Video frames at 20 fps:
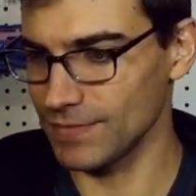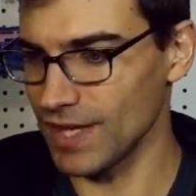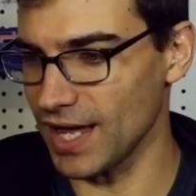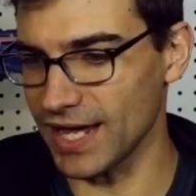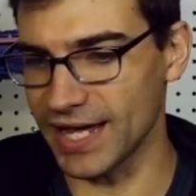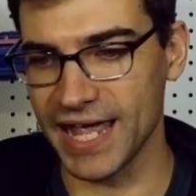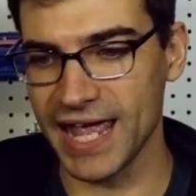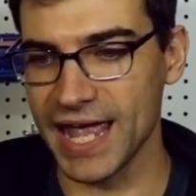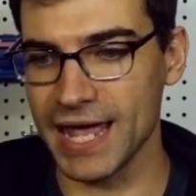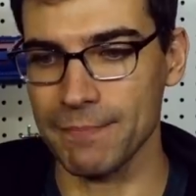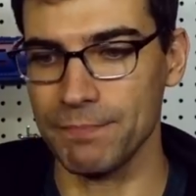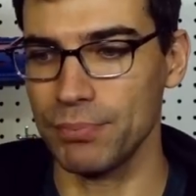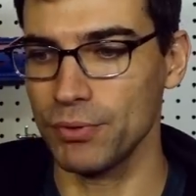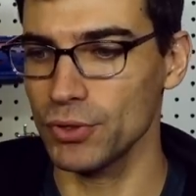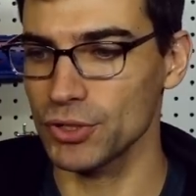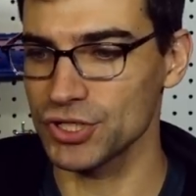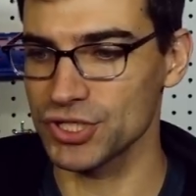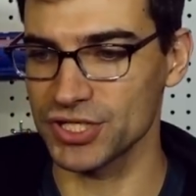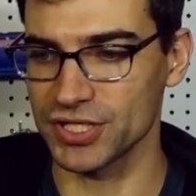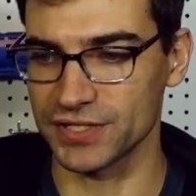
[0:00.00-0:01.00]
I can't
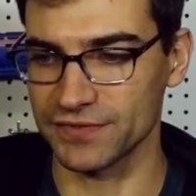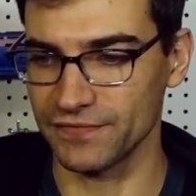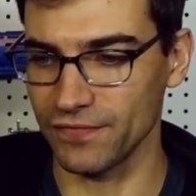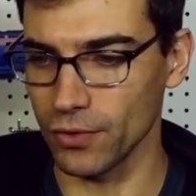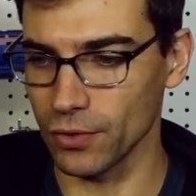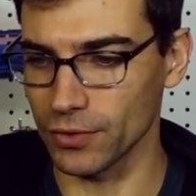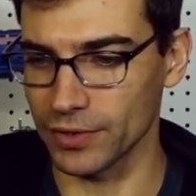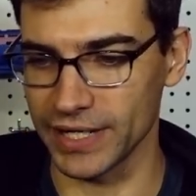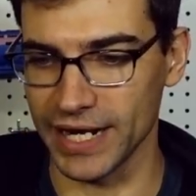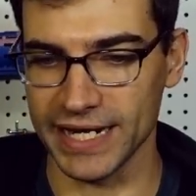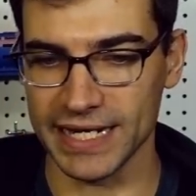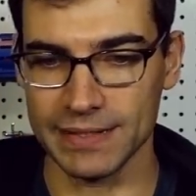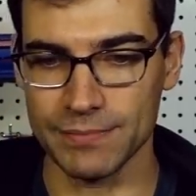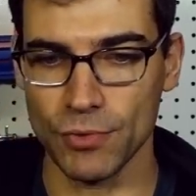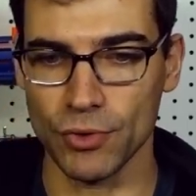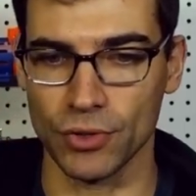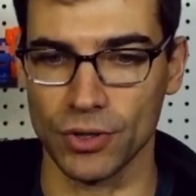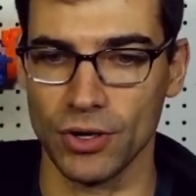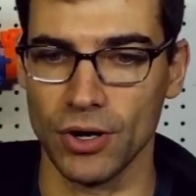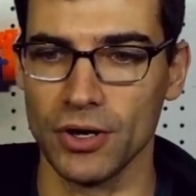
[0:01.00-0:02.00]
push this forward
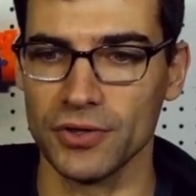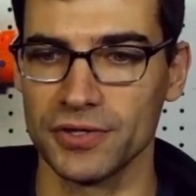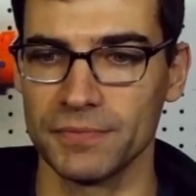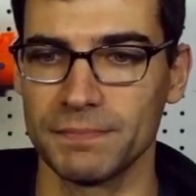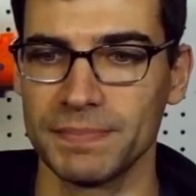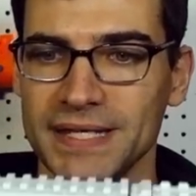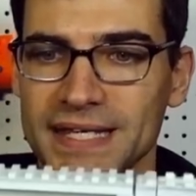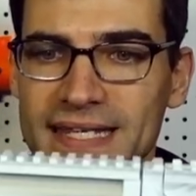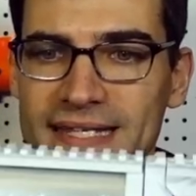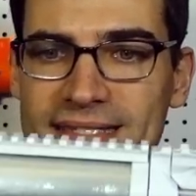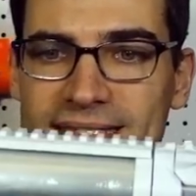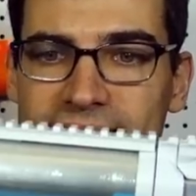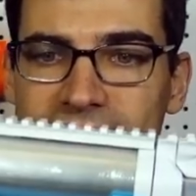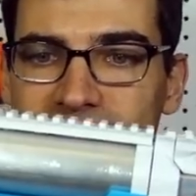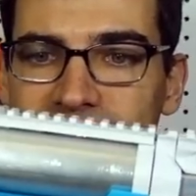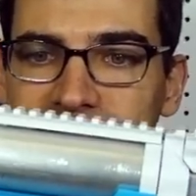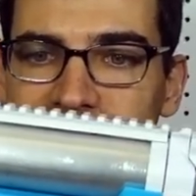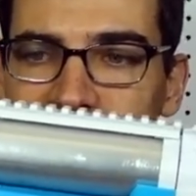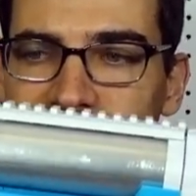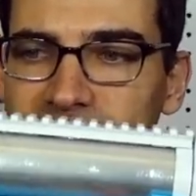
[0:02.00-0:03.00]
anymore. All the
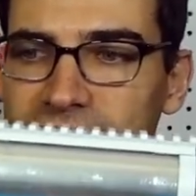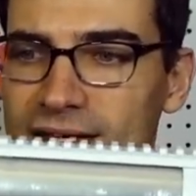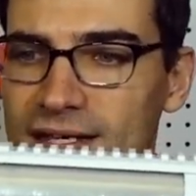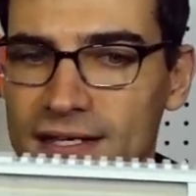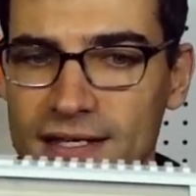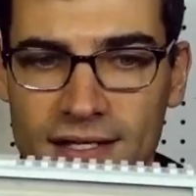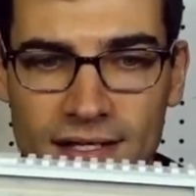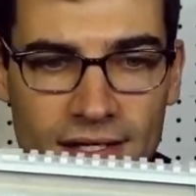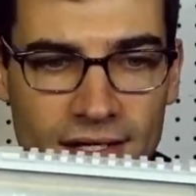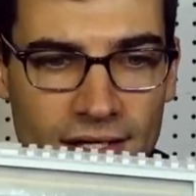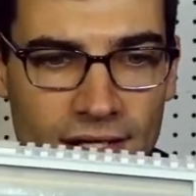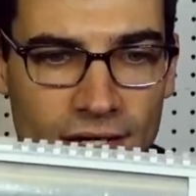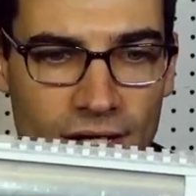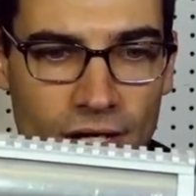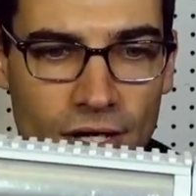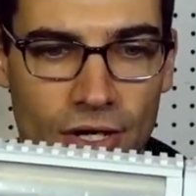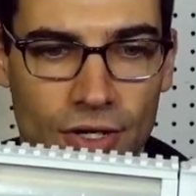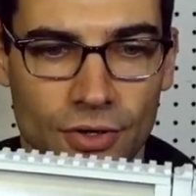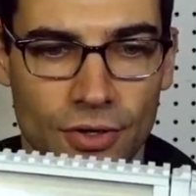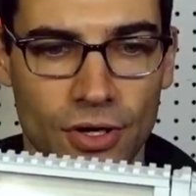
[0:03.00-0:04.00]
pieces
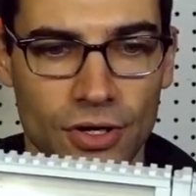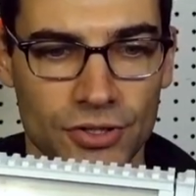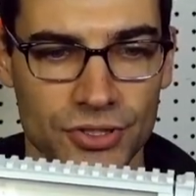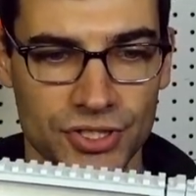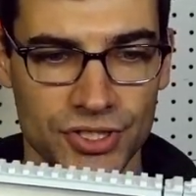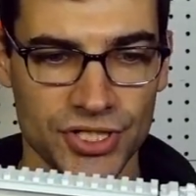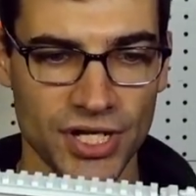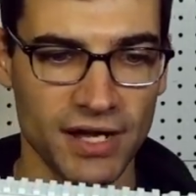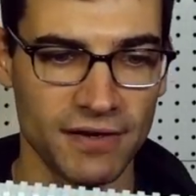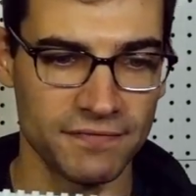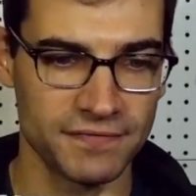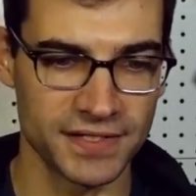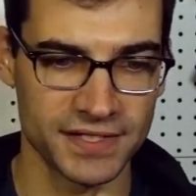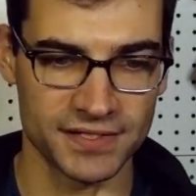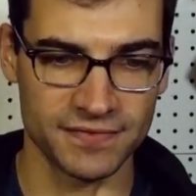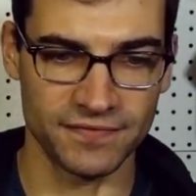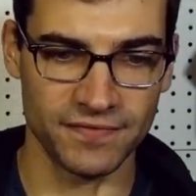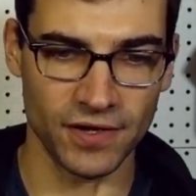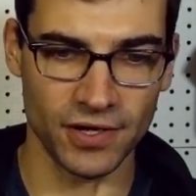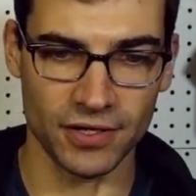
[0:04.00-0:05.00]
are all shoved
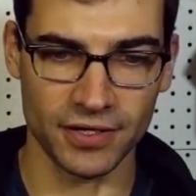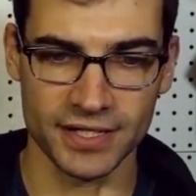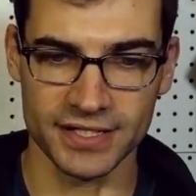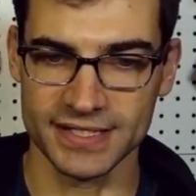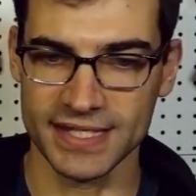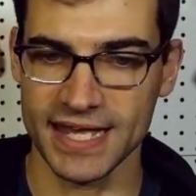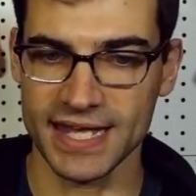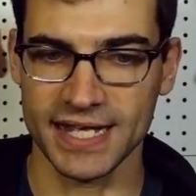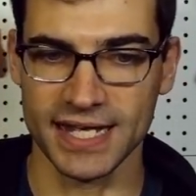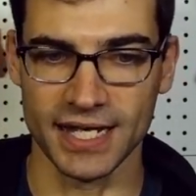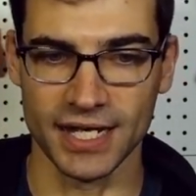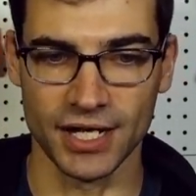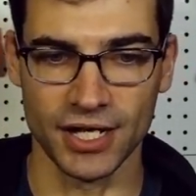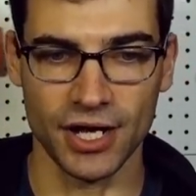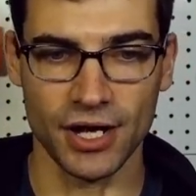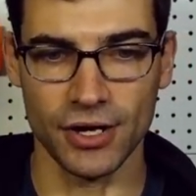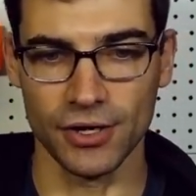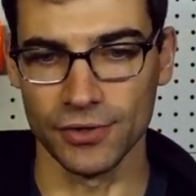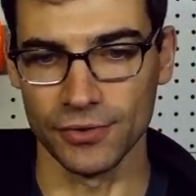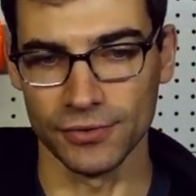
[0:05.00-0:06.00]
as far as they can
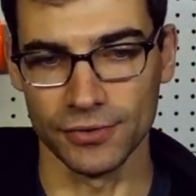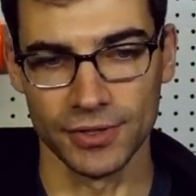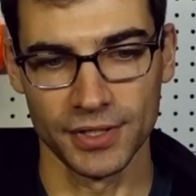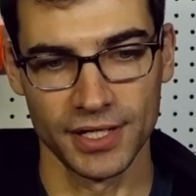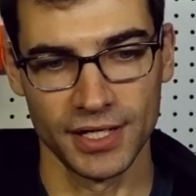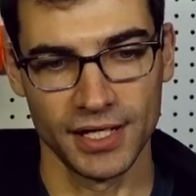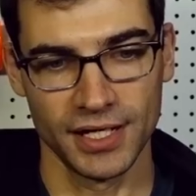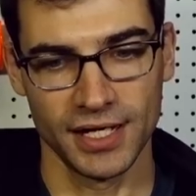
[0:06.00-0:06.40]
go.